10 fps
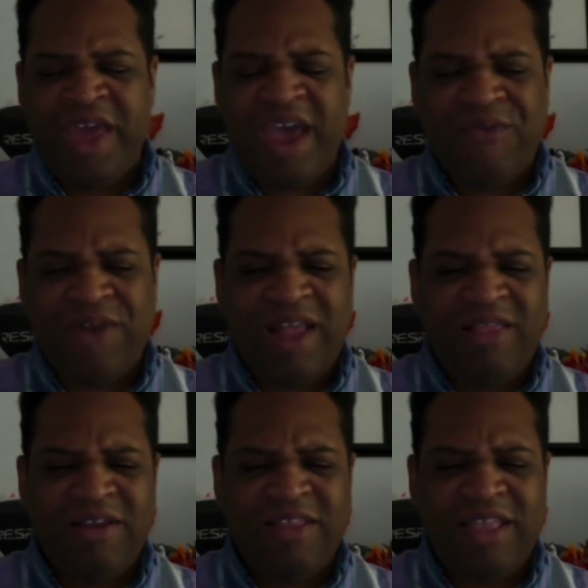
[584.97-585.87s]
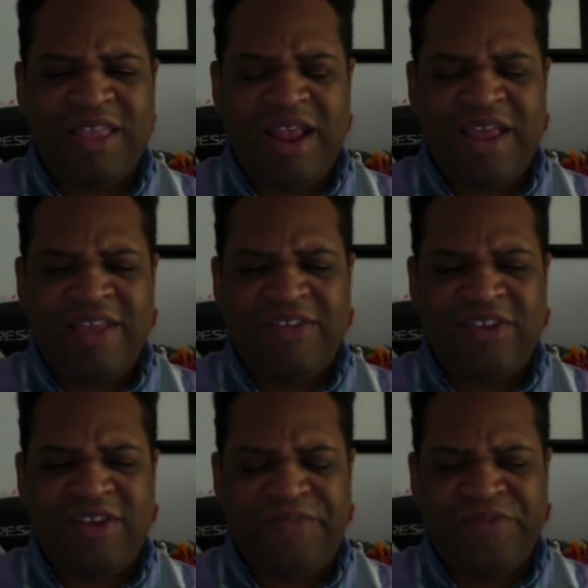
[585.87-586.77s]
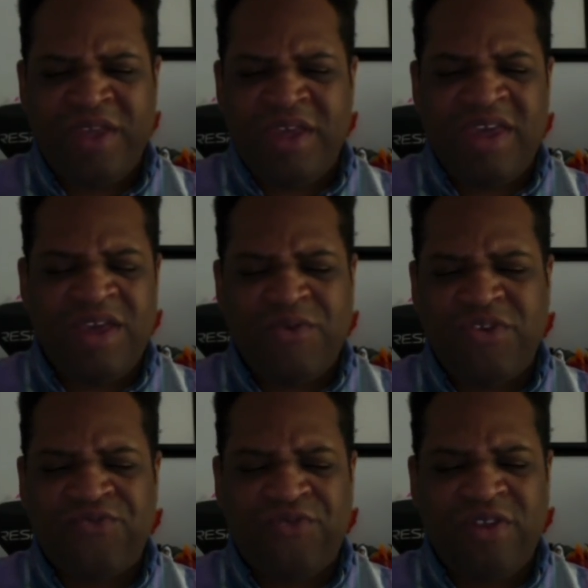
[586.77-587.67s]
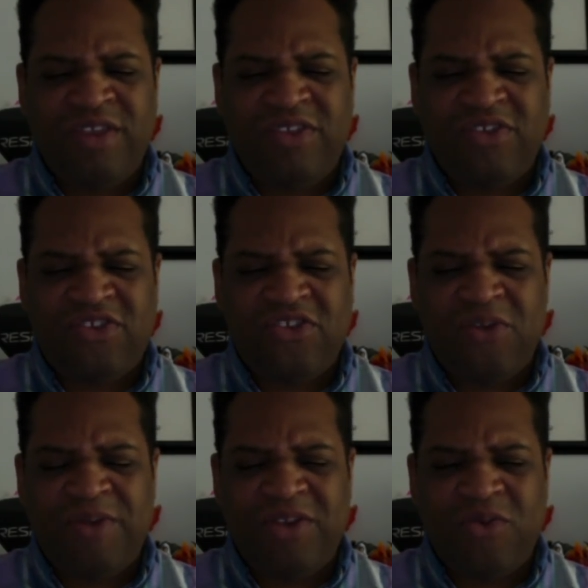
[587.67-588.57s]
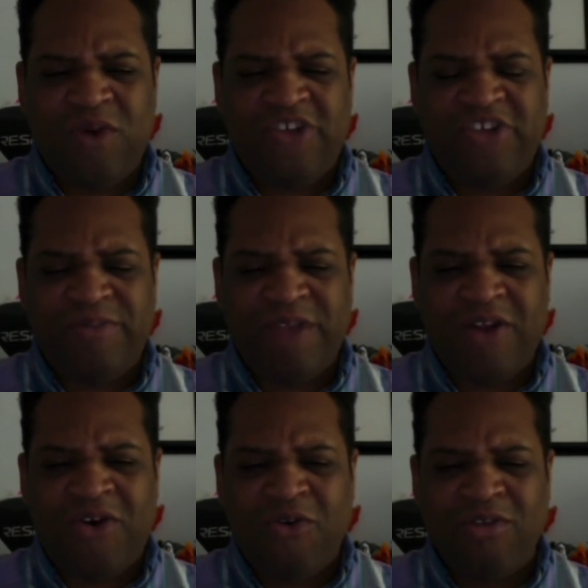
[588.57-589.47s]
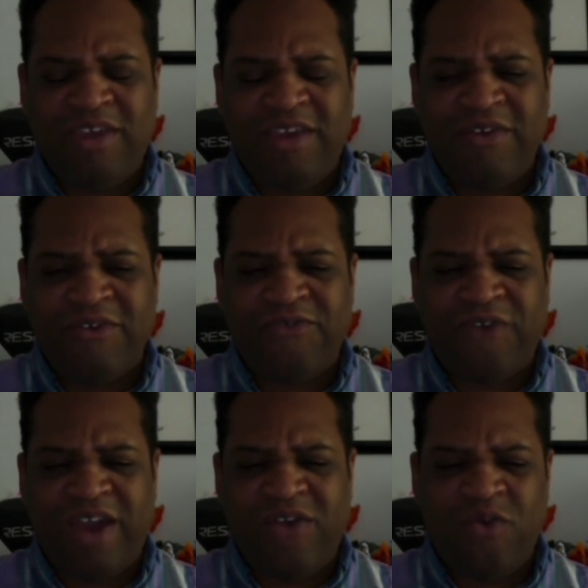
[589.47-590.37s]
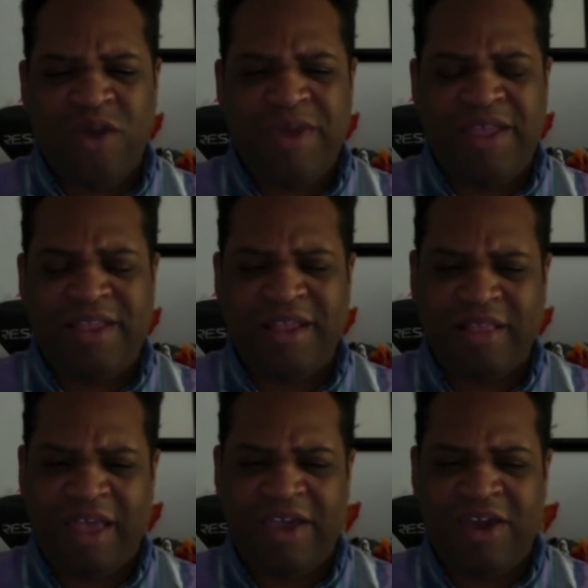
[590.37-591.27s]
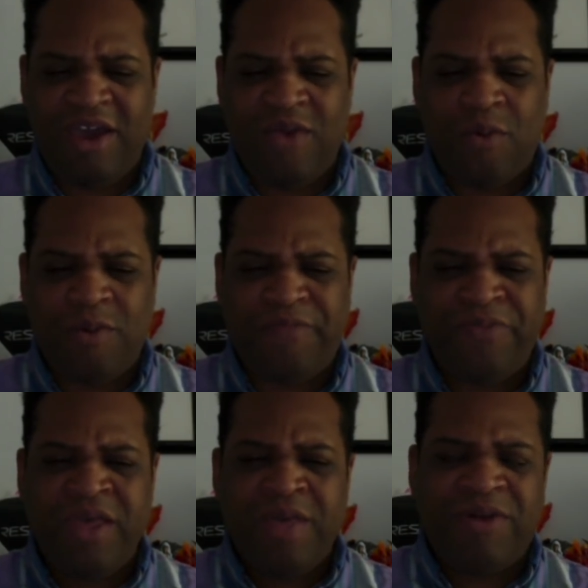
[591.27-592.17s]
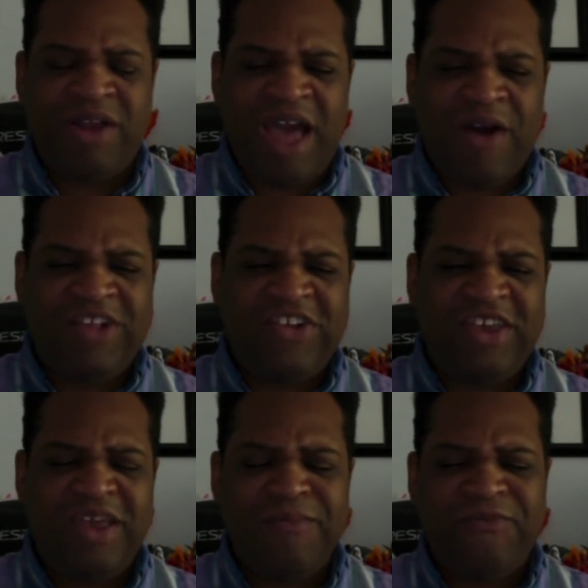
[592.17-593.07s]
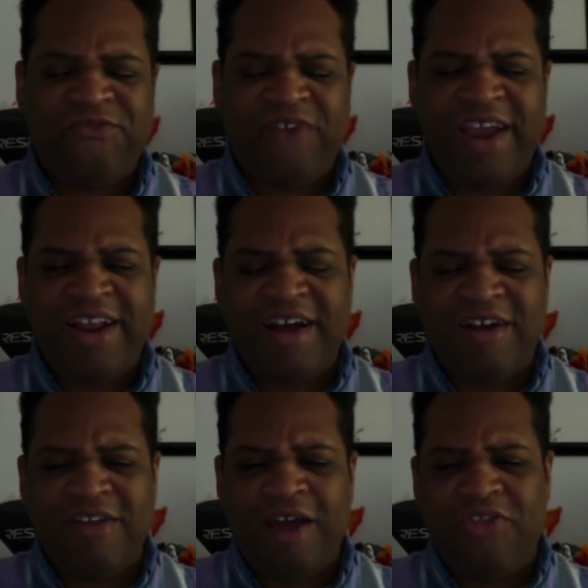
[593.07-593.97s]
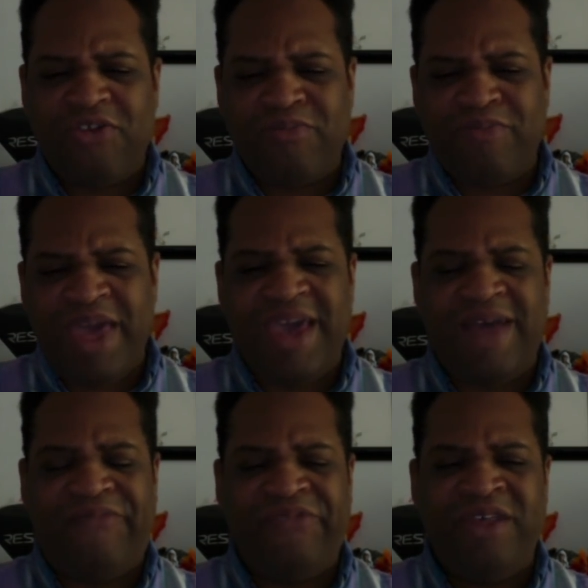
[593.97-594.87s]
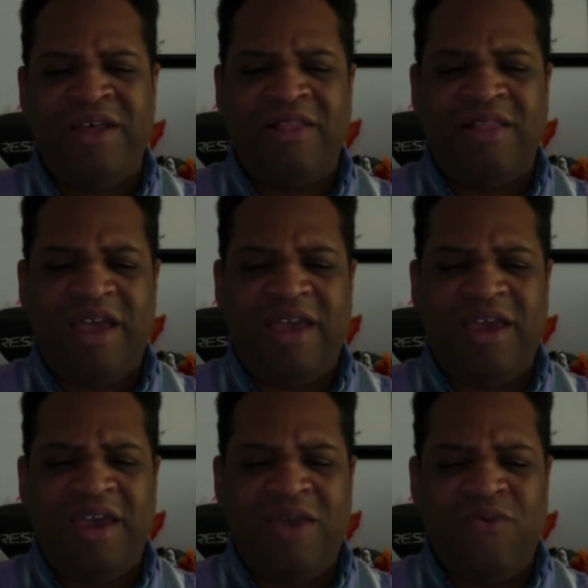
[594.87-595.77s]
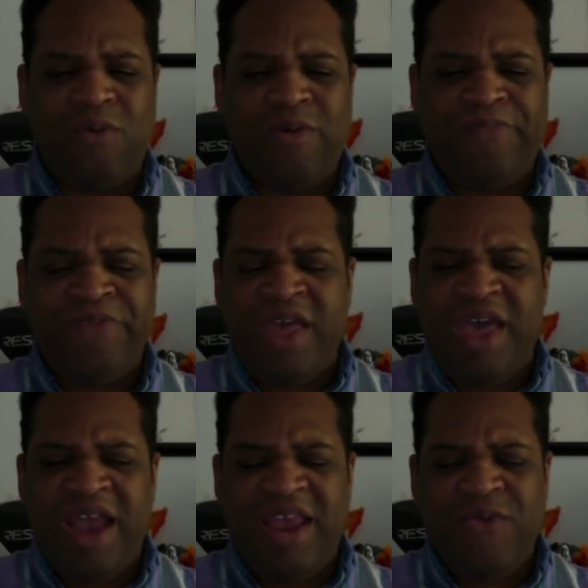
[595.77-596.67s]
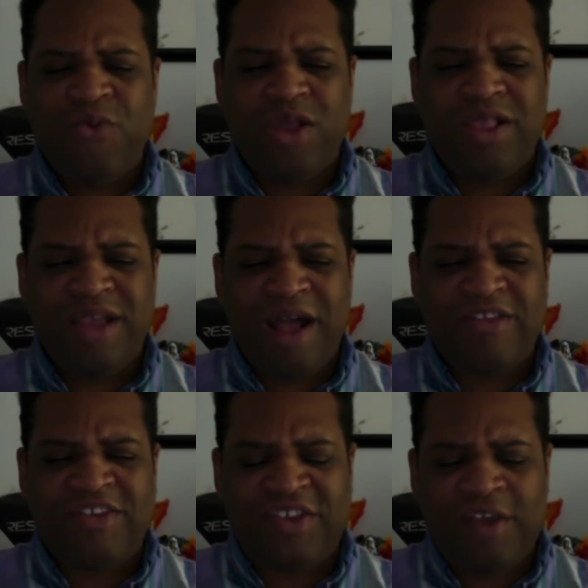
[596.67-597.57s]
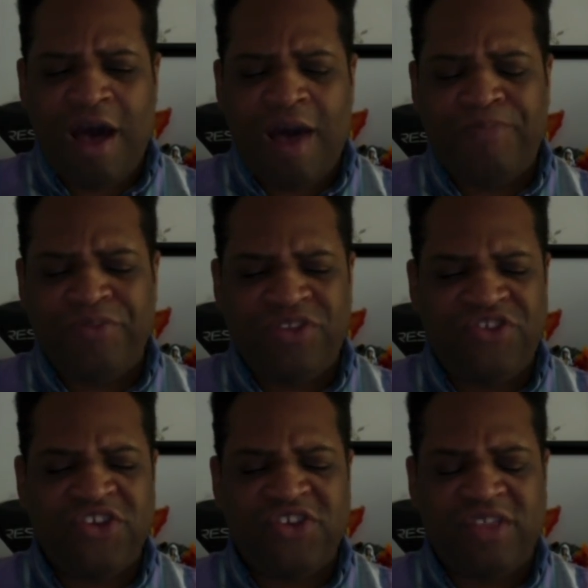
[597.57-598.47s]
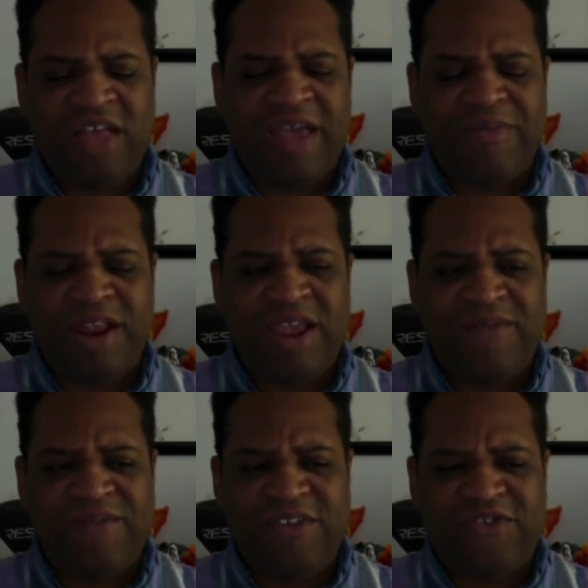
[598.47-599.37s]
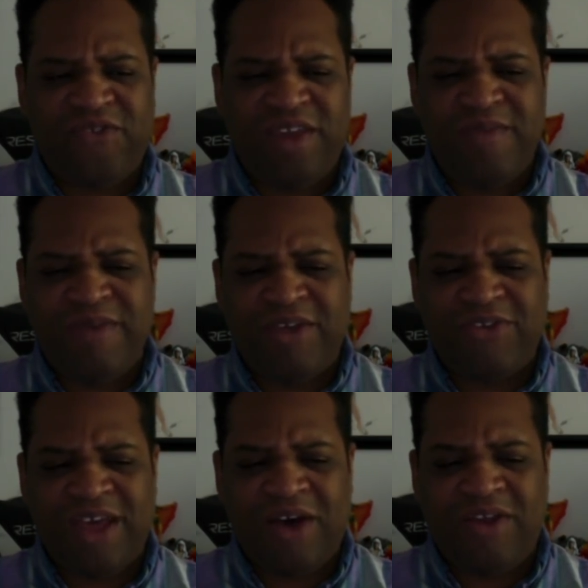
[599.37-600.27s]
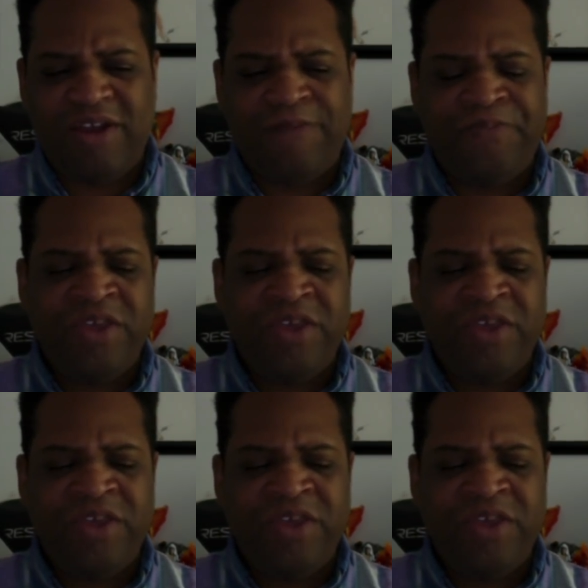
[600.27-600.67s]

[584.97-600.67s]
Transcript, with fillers: And when I looked at that incident, it was really disturbing to watch him not only fight women like a woman, but watching him fight another man like a woman, and he would not stop, just like many of these females out here,